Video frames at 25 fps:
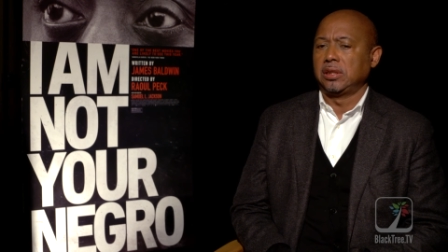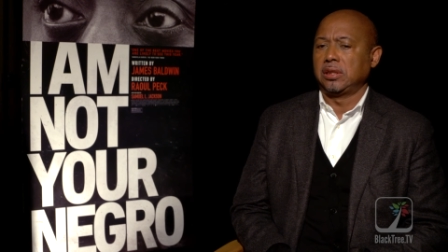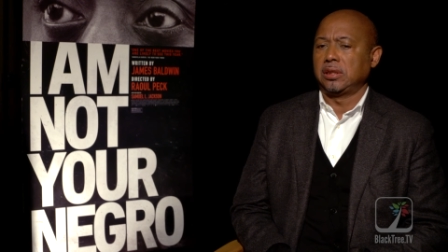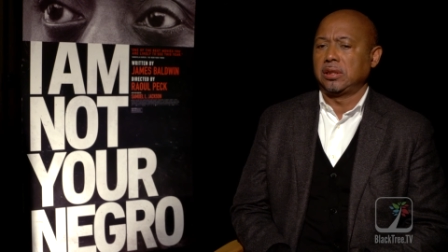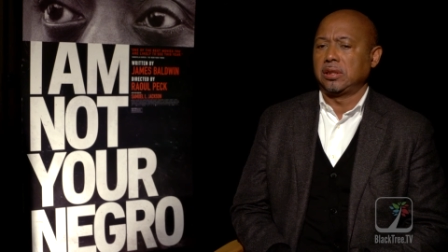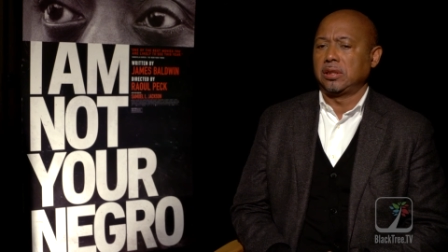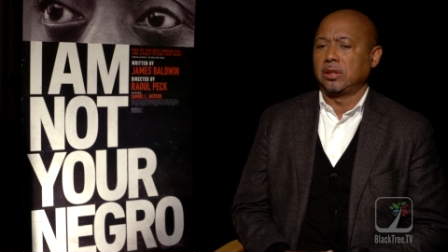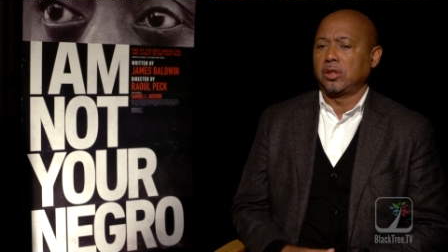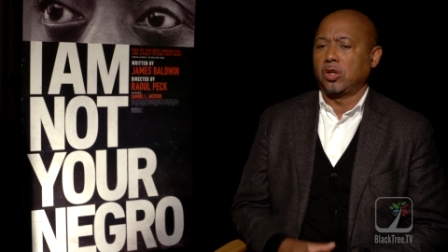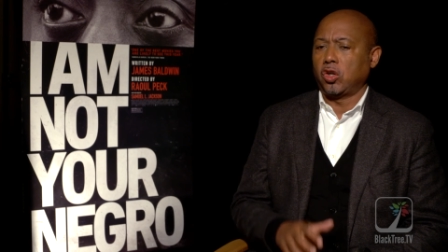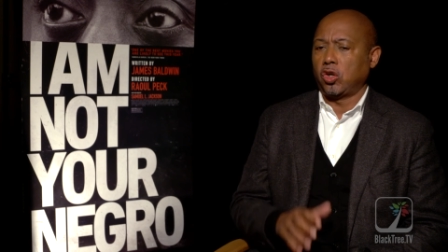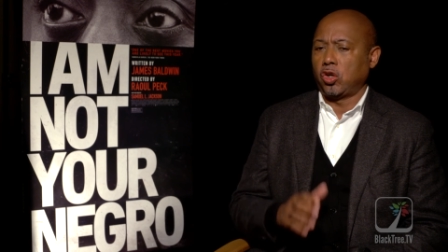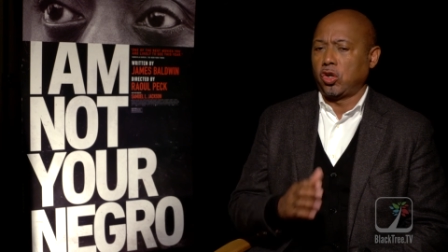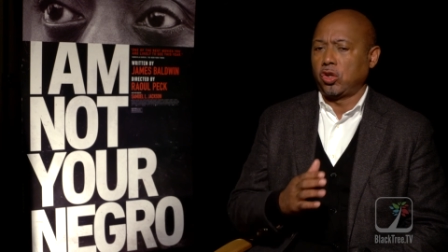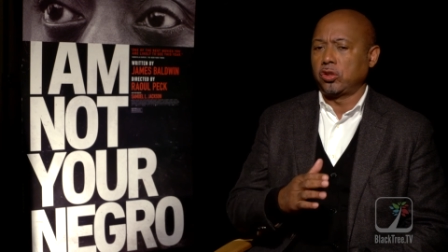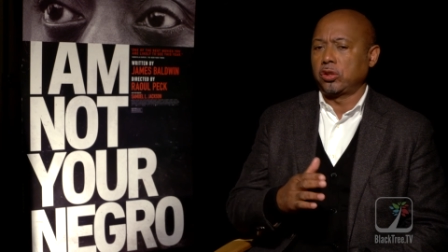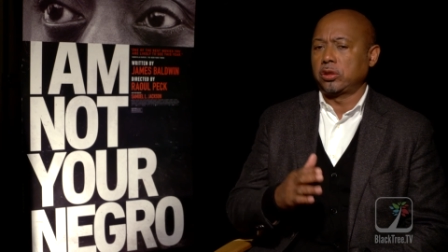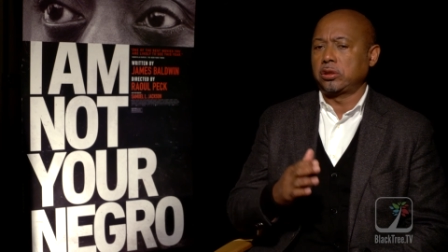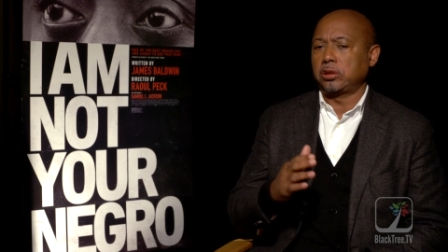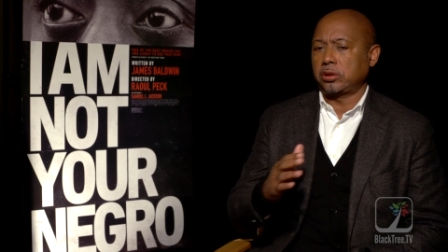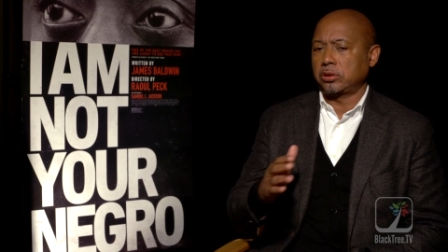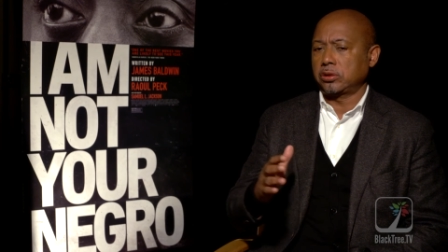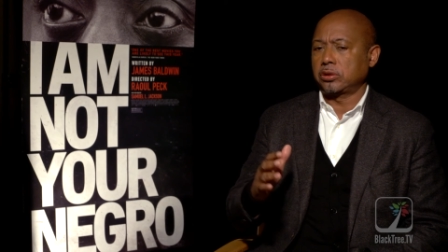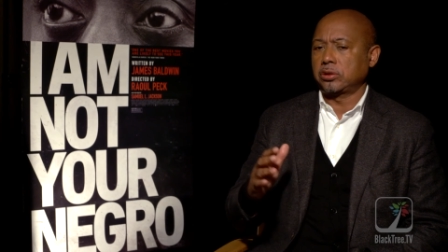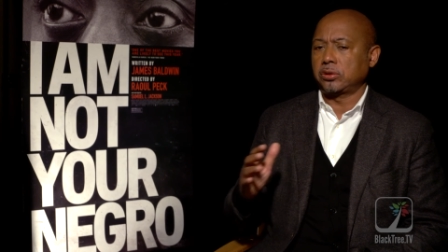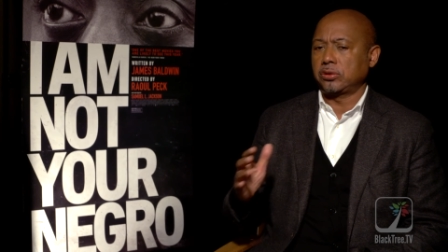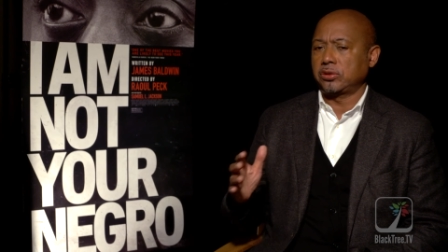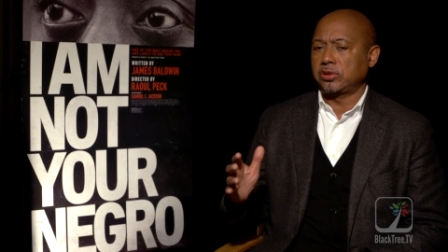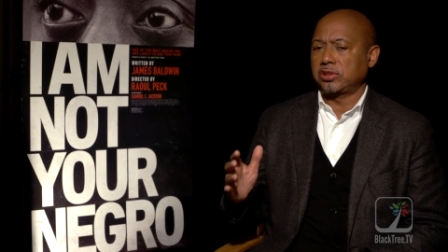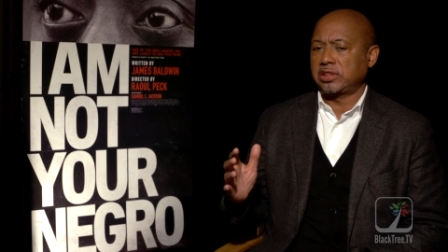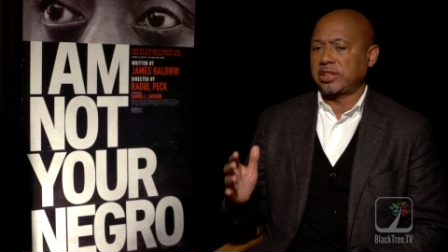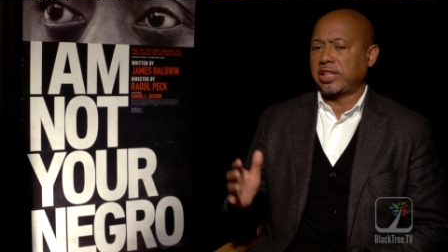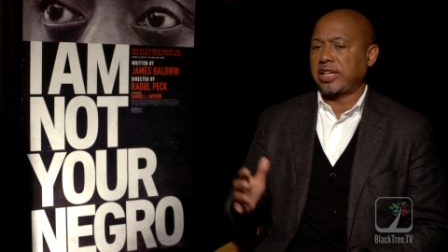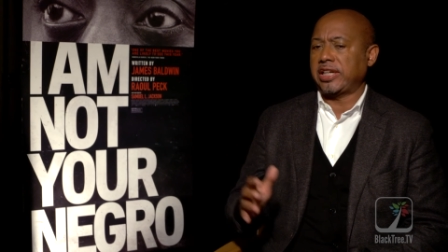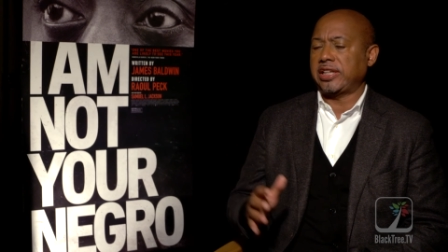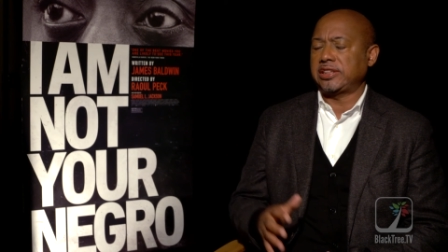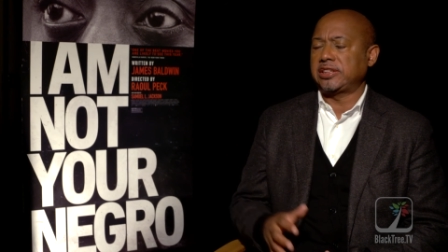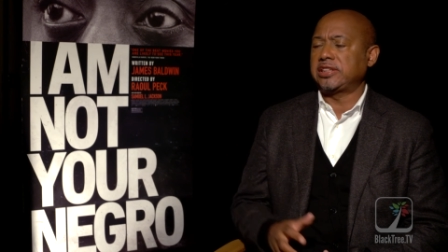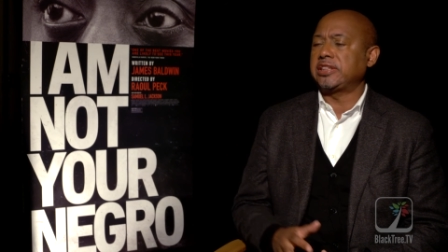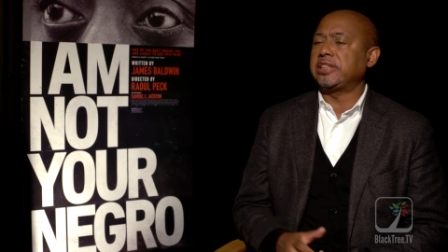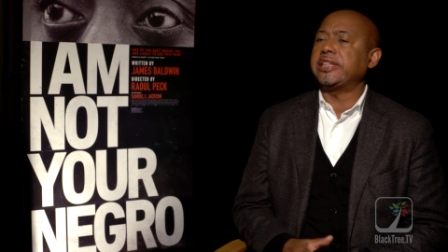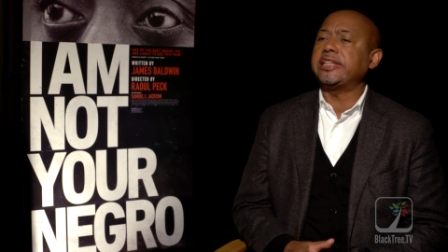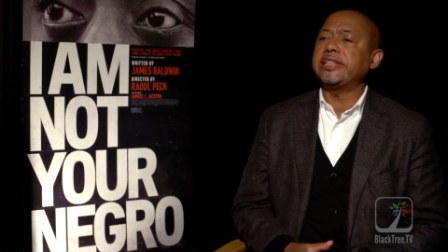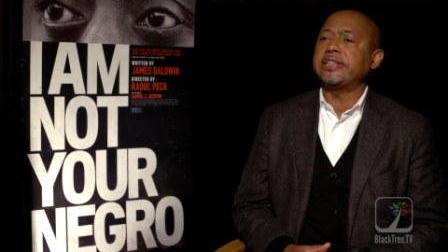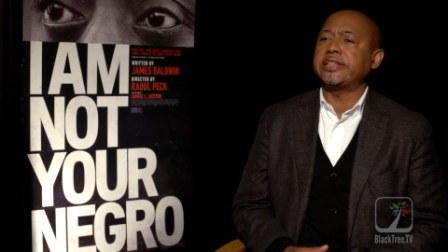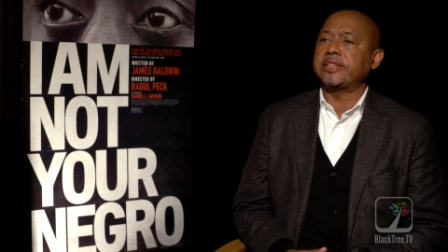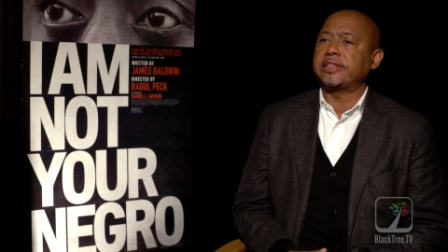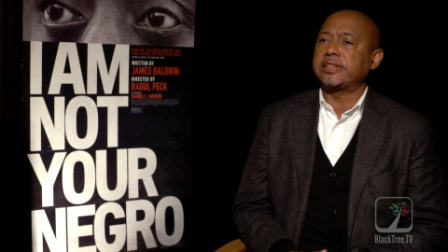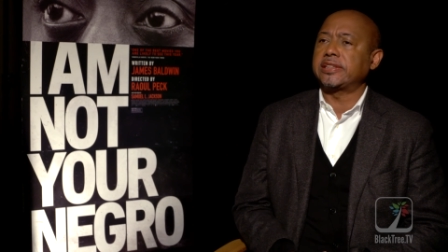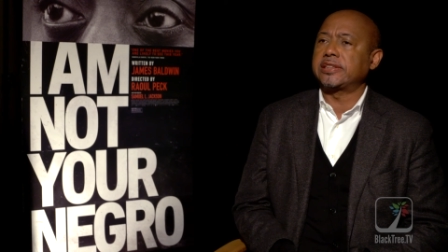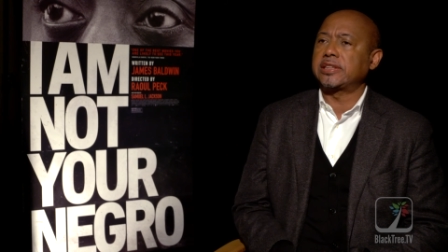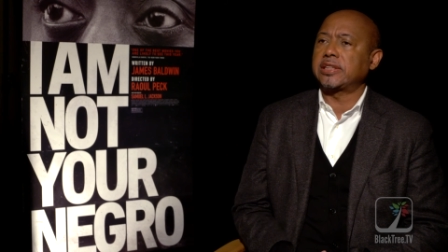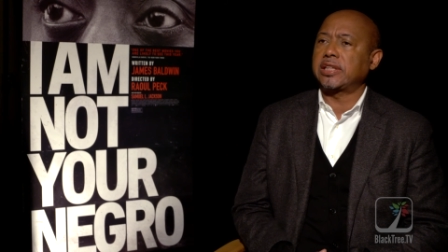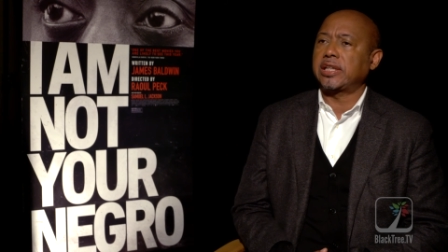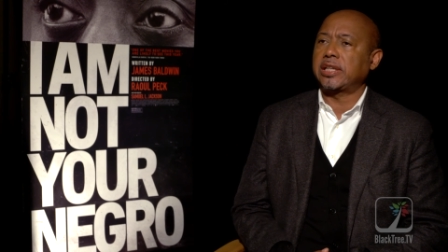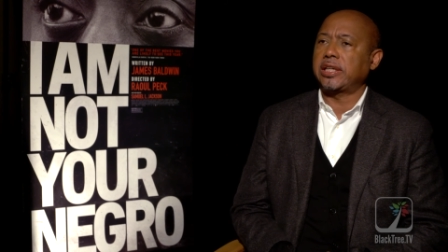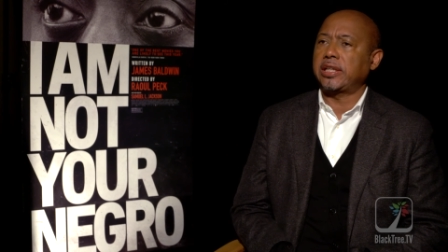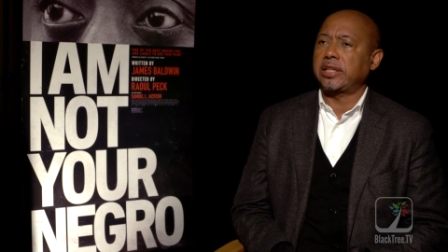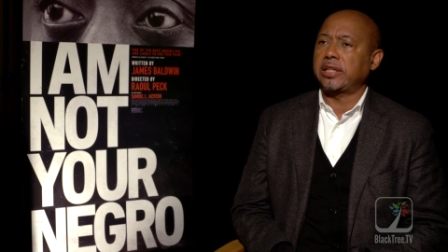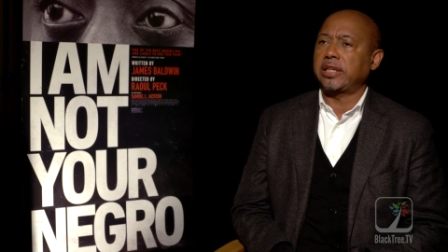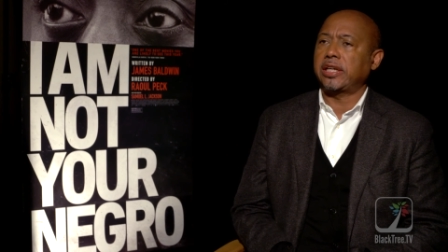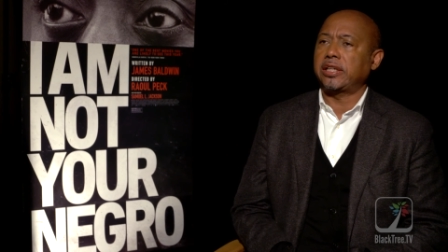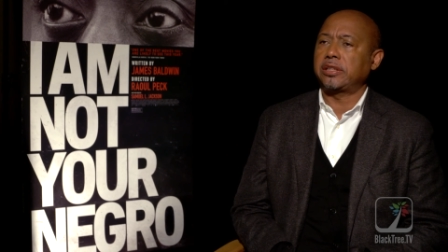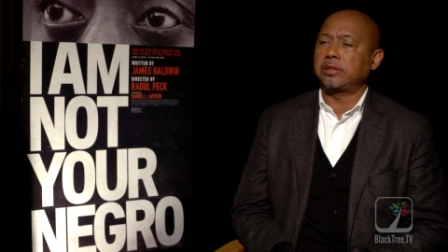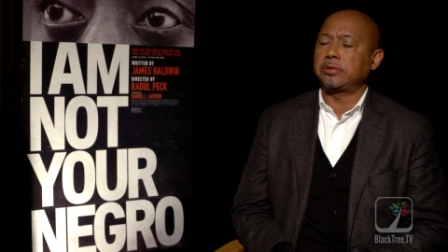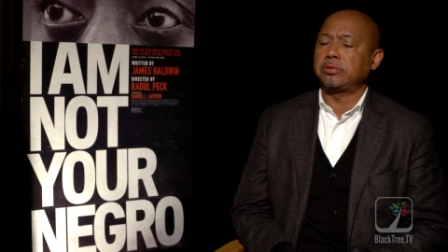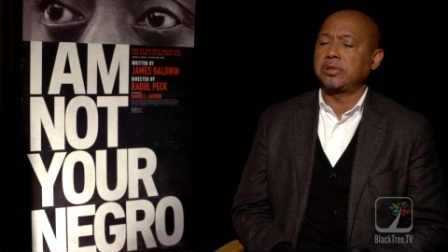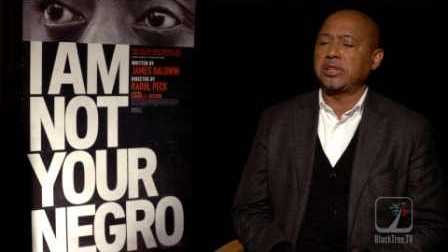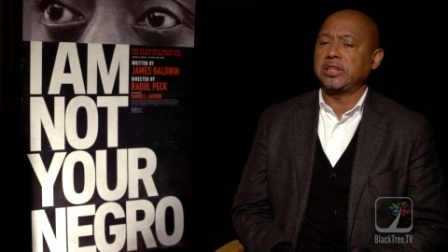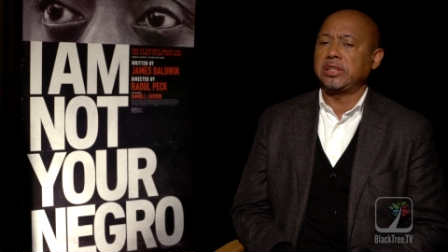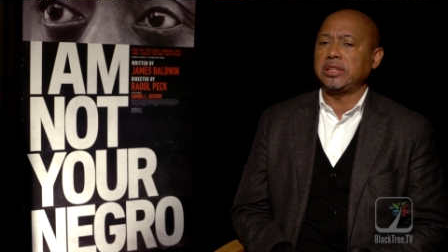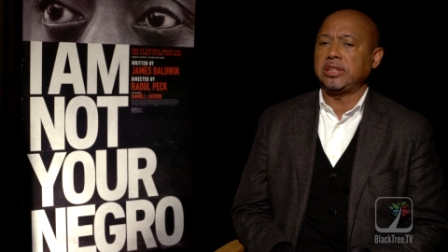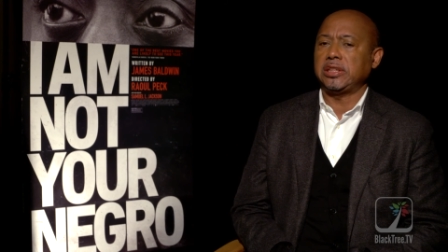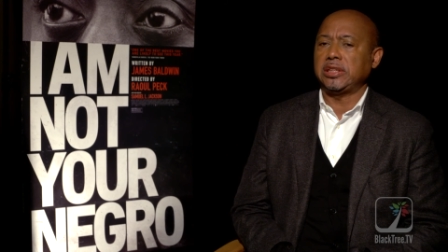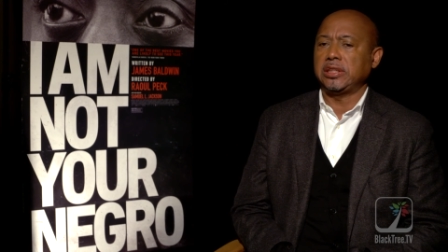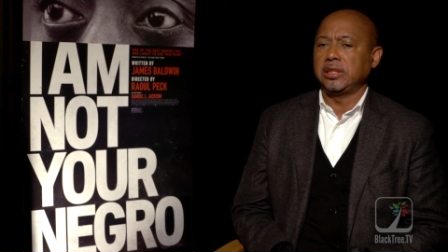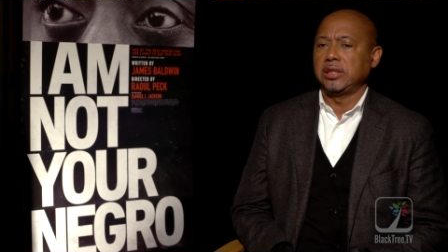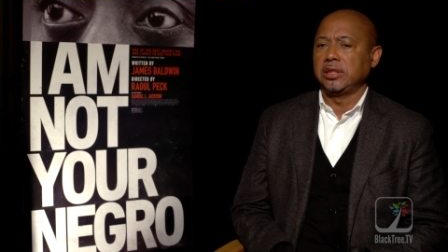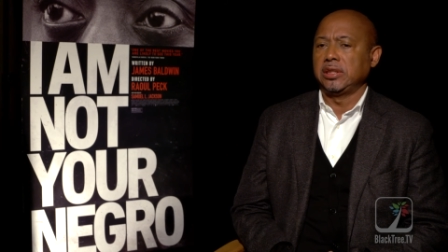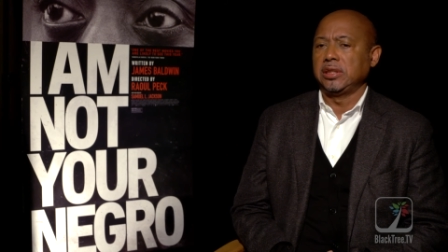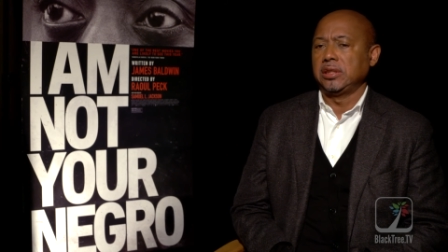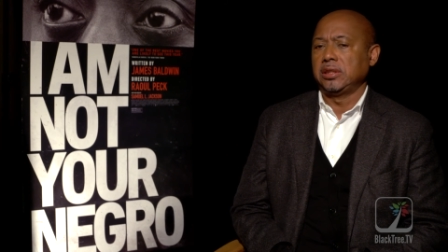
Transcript: uh, all along those last years, I, I really